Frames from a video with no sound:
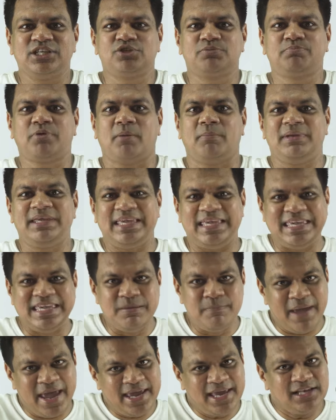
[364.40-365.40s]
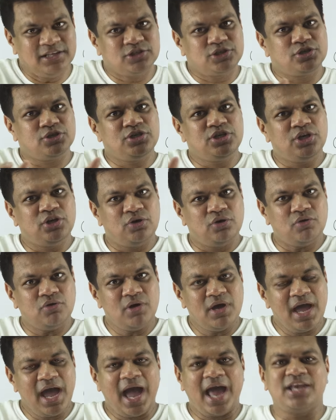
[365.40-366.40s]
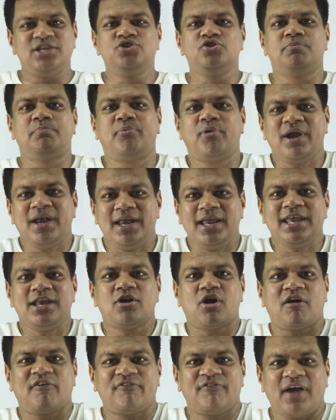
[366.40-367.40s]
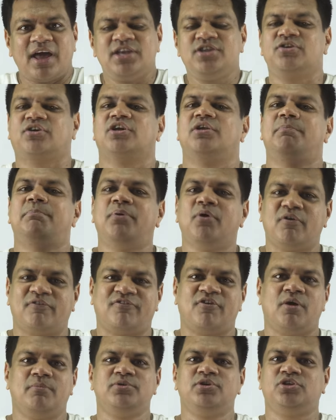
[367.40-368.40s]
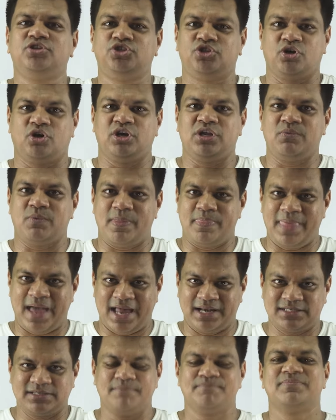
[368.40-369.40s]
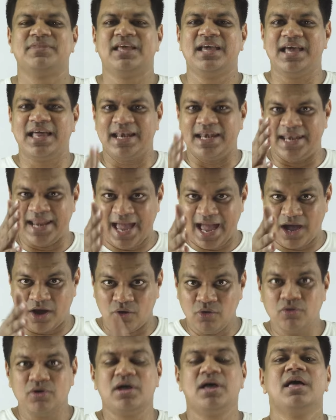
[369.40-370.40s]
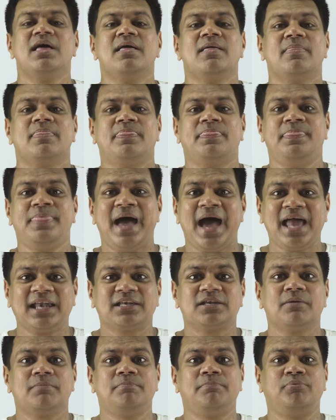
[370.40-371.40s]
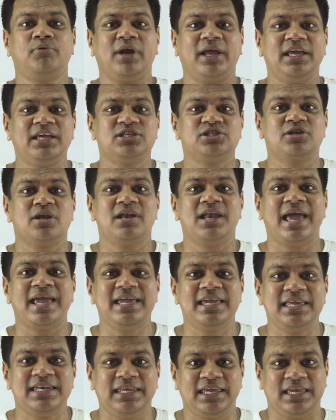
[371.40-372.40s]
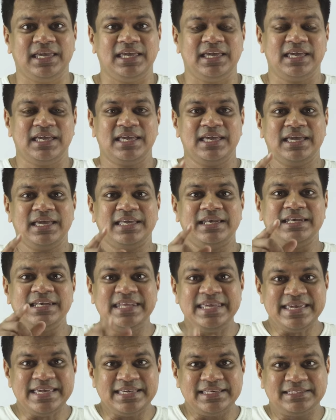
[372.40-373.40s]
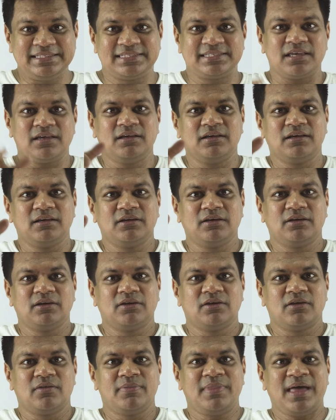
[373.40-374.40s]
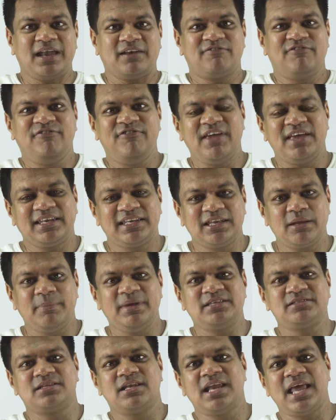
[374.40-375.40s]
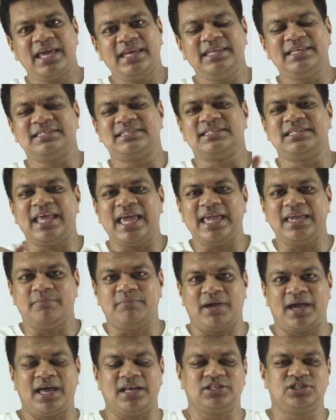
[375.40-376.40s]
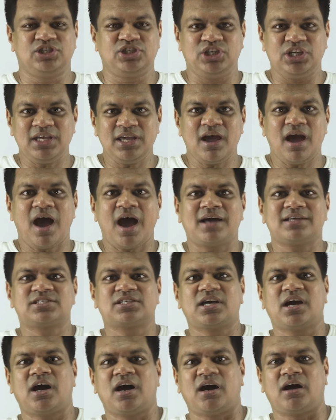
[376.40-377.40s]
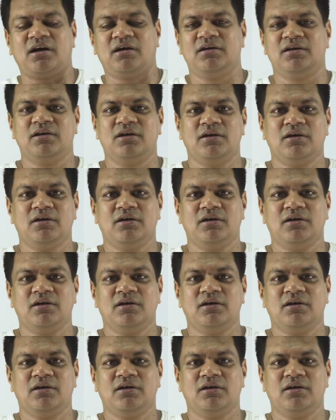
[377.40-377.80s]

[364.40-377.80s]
is probably emailed to you, and you print it off and you can perform your journey with that. Now, that British lady needs that Vietnamese lady's name, and she asks her,